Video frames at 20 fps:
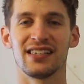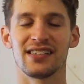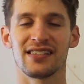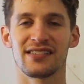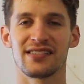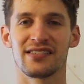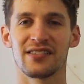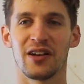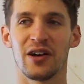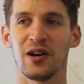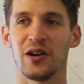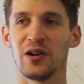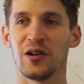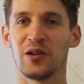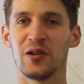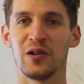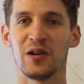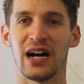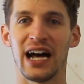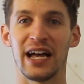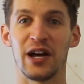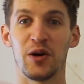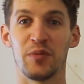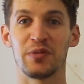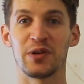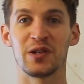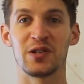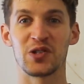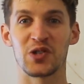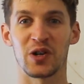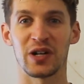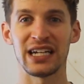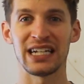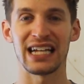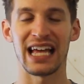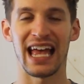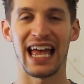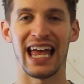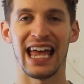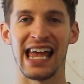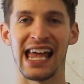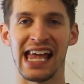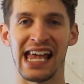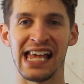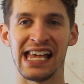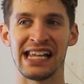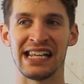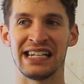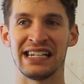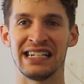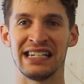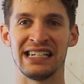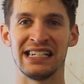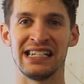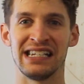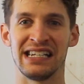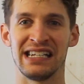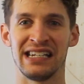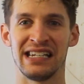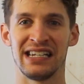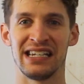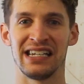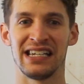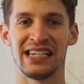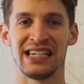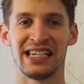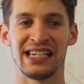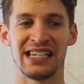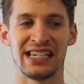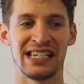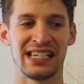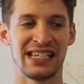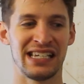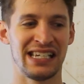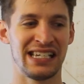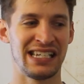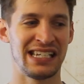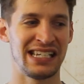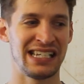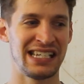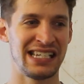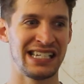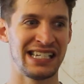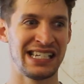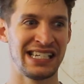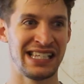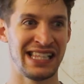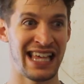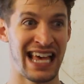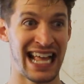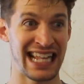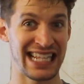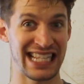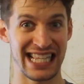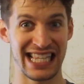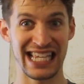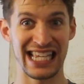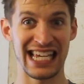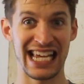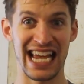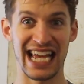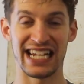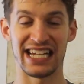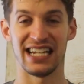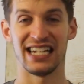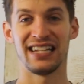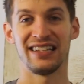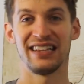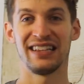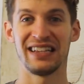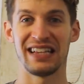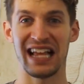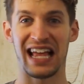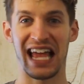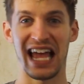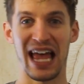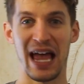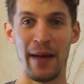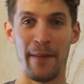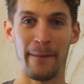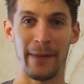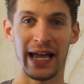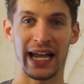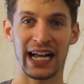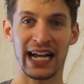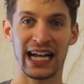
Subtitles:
So I hope you enjoyed, and that's the end. Bye